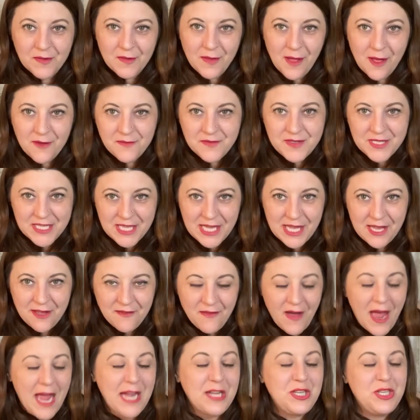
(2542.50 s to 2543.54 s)
love to give.
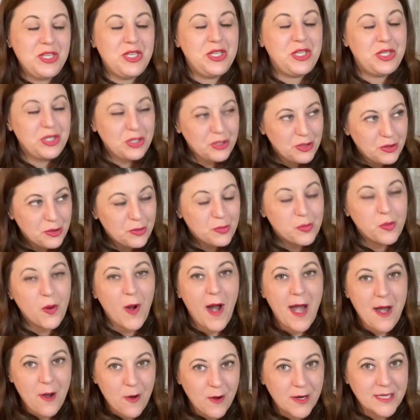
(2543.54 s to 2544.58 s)
I do
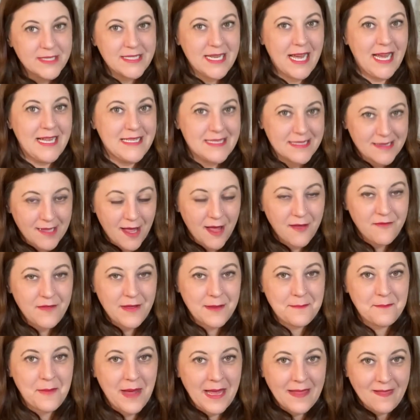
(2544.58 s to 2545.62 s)
prioritize love
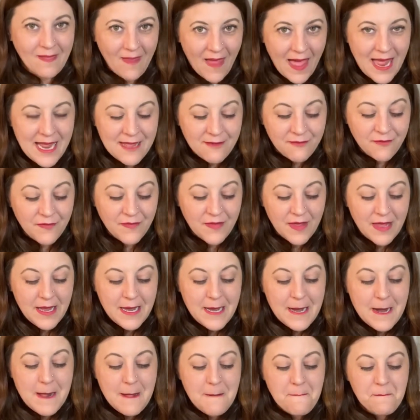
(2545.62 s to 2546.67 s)
in my life,
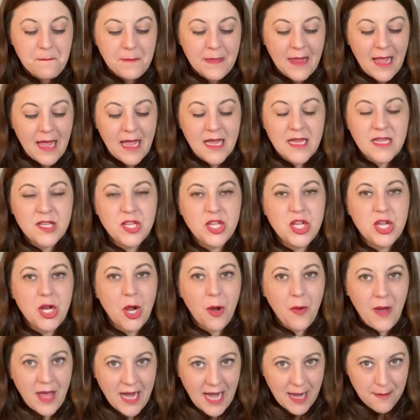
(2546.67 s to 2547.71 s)
you
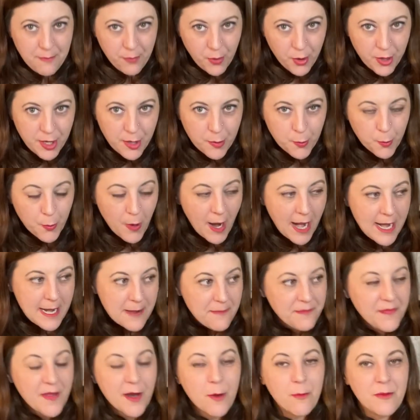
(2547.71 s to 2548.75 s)
know, and I put it right
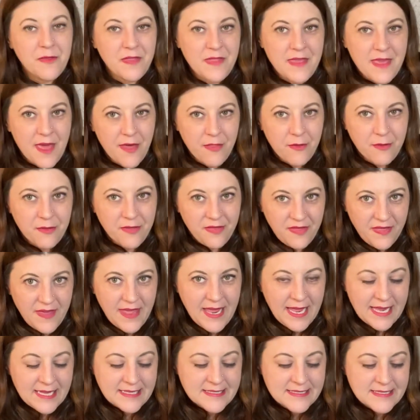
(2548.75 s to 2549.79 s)
up there with the other
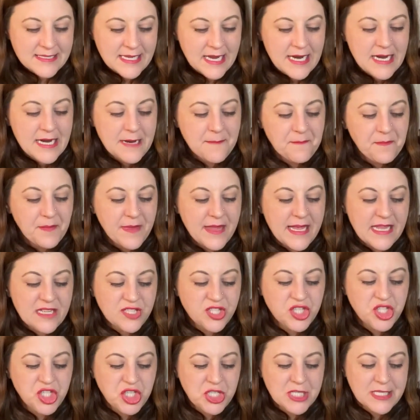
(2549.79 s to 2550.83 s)
things.
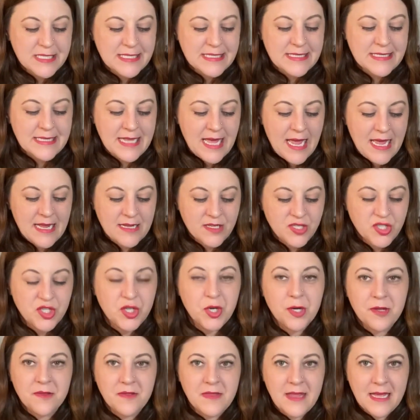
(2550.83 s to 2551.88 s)
It's just that
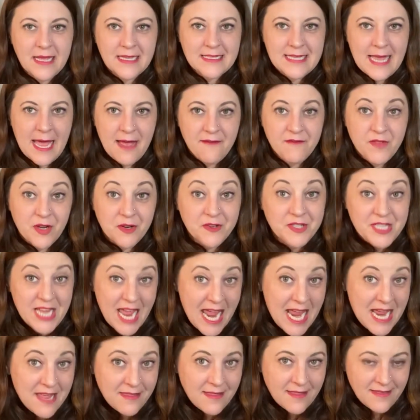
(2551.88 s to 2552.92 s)
certain things have their
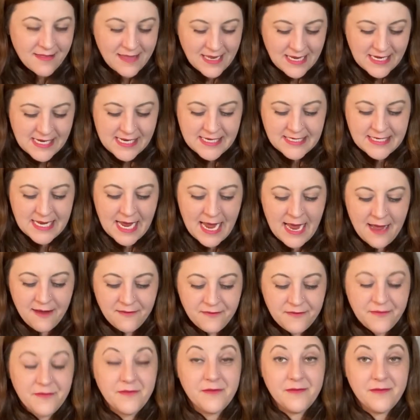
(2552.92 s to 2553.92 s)
day that they need to have,